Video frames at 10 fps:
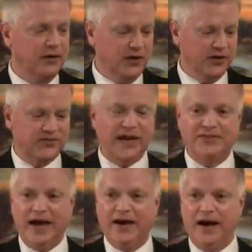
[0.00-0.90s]
you could
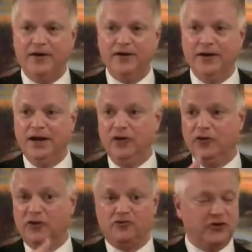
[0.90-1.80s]
take that out and
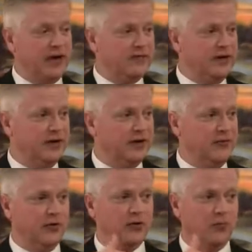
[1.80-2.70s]
you can shave in here,
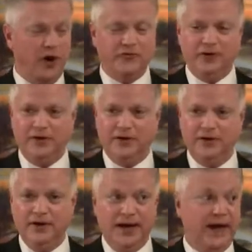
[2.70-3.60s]
you could wash in
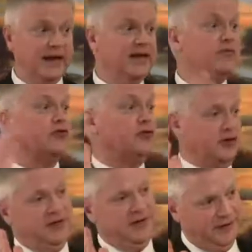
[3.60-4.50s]
here, and even
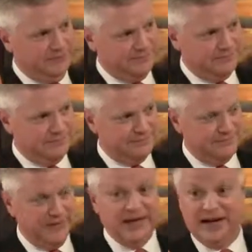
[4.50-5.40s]
cook in here.
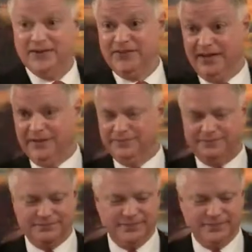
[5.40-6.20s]
And guys did it.